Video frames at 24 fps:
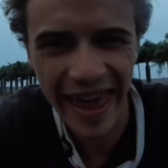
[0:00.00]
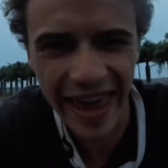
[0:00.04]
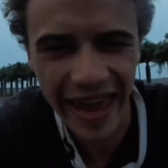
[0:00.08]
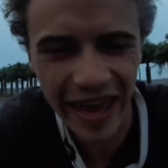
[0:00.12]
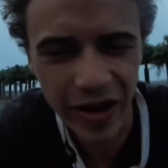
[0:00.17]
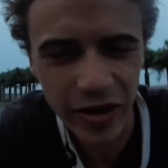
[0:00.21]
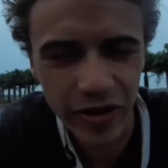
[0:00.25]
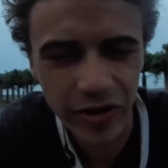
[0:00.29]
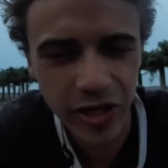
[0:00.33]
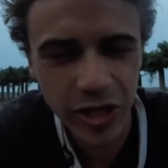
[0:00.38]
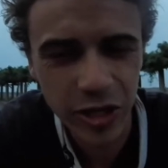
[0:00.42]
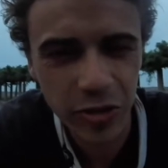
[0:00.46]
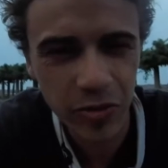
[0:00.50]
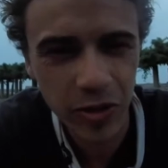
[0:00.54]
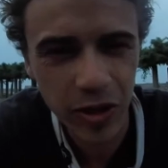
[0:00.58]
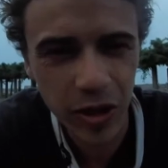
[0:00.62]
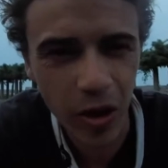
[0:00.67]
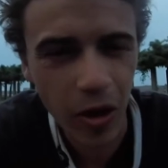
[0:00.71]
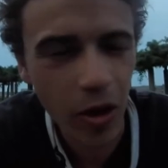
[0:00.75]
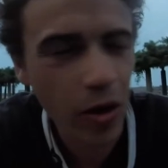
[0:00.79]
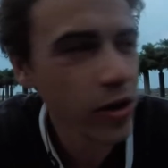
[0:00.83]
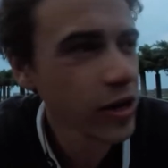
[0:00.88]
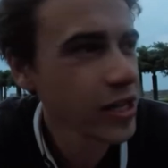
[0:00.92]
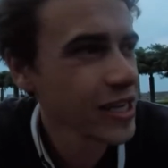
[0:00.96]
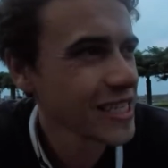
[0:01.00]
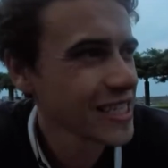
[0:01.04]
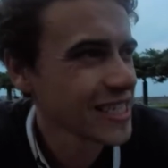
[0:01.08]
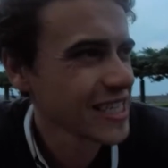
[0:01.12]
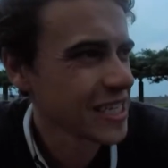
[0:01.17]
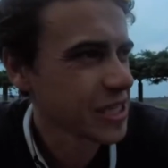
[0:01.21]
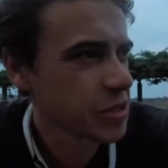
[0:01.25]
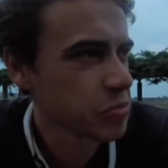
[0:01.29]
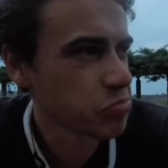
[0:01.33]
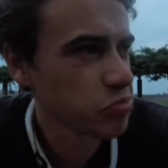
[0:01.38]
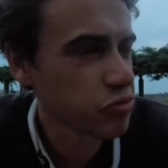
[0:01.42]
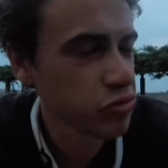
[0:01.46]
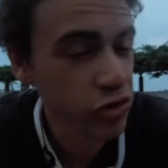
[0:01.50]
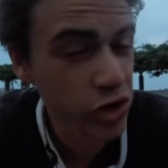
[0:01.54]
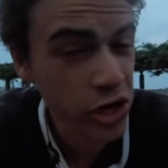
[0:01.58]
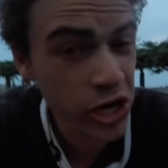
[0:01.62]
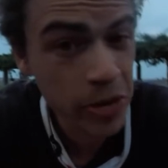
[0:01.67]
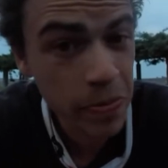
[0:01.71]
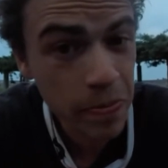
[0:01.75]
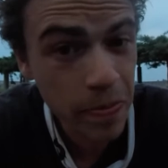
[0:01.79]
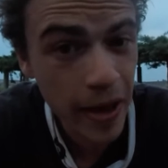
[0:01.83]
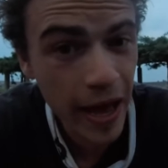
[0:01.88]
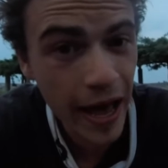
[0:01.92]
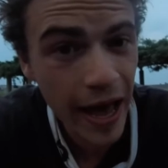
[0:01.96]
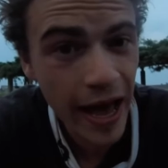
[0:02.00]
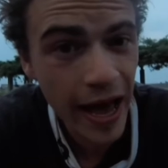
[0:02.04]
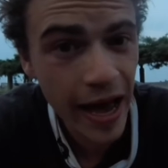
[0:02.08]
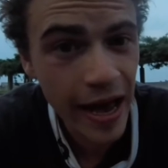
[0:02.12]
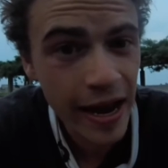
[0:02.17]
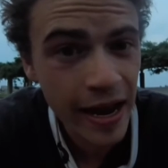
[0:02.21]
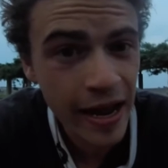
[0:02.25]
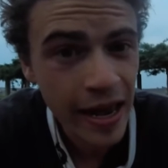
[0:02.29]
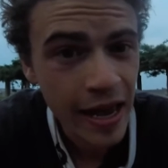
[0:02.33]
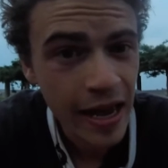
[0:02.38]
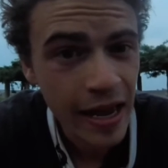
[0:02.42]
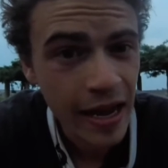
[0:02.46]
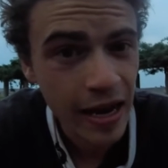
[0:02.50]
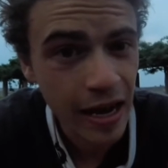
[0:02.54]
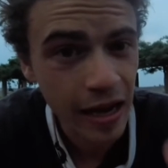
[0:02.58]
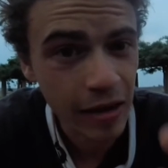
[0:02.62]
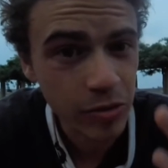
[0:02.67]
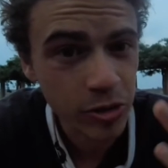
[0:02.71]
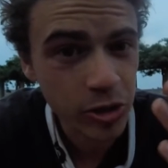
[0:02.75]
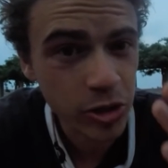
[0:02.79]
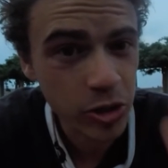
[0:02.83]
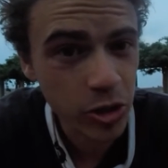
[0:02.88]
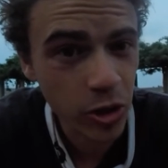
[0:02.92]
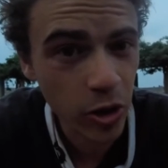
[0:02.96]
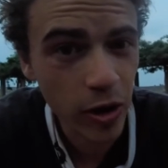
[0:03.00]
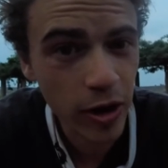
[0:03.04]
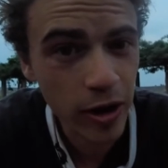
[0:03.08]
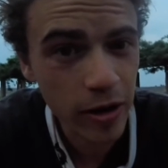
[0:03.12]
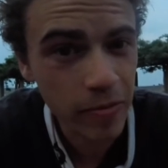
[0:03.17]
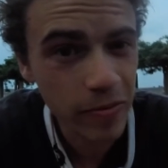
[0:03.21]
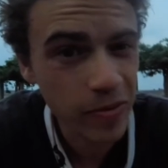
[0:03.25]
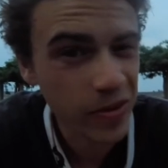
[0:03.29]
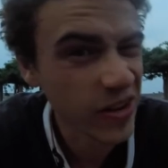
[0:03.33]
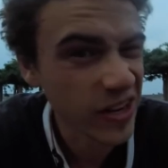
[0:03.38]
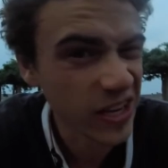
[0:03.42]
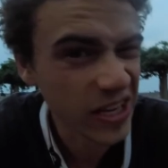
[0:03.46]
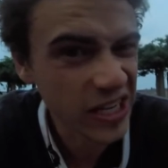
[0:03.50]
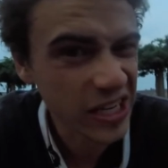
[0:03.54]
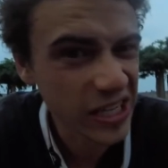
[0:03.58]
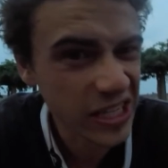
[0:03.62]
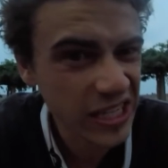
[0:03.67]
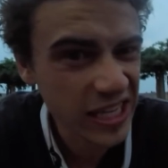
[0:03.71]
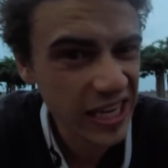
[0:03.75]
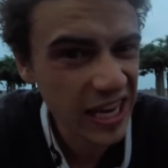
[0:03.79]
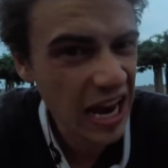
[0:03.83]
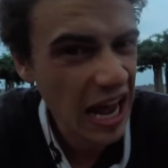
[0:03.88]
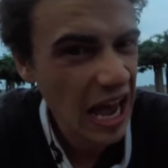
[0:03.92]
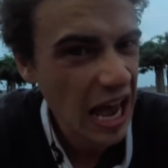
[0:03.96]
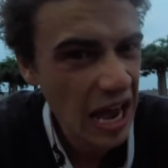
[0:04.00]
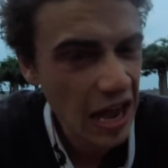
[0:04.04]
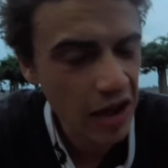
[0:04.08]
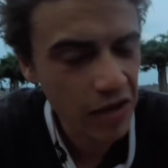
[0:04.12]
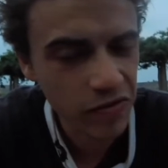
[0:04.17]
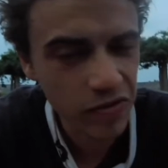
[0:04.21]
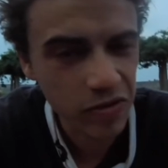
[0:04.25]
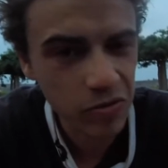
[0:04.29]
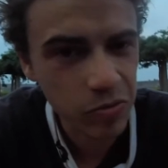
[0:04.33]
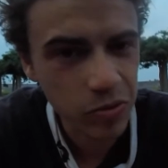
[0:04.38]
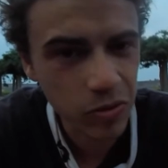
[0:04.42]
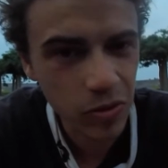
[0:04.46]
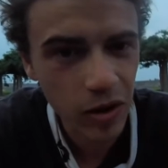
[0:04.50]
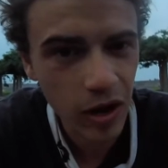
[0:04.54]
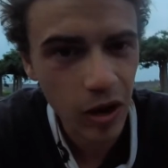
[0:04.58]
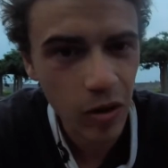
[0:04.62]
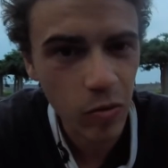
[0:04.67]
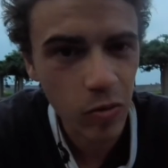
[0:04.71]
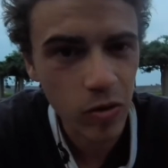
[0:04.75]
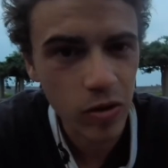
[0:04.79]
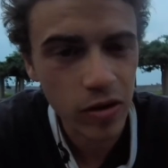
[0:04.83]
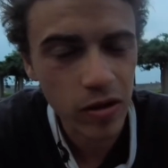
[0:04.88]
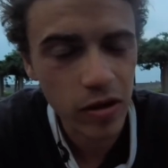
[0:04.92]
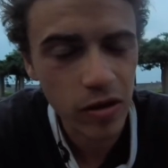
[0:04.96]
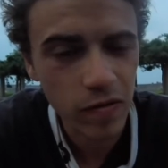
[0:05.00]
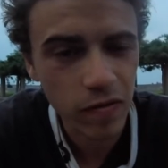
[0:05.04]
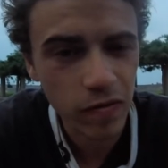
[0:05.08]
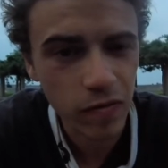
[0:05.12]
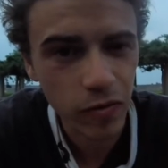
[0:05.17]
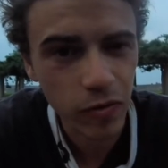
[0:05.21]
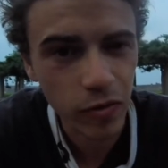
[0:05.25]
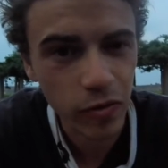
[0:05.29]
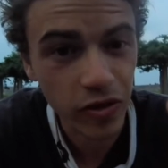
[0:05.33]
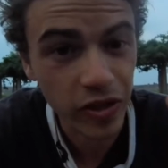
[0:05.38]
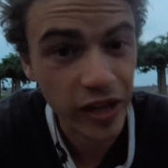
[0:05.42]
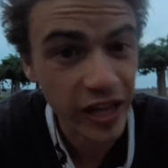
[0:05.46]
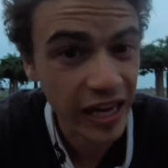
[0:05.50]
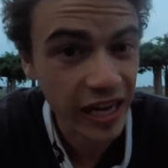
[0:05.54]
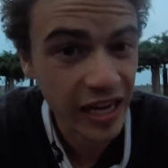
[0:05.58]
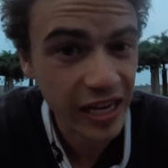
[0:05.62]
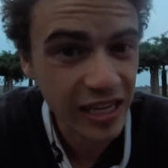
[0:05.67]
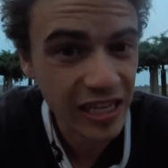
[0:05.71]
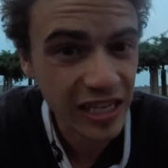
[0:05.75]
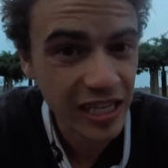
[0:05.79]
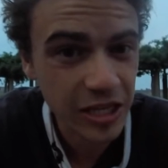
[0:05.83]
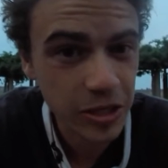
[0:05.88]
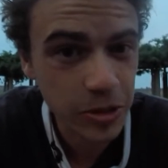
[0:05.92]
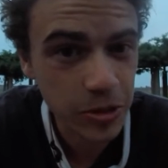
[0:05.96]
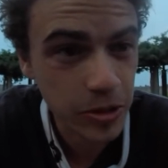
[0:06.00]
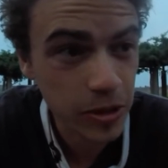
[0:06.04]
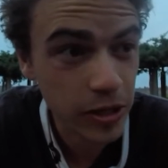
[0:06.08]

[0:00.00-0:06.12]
and to be honest, it's pretty bad. Now, I'm sorry, but you're just gonna have to put up with it for the end of this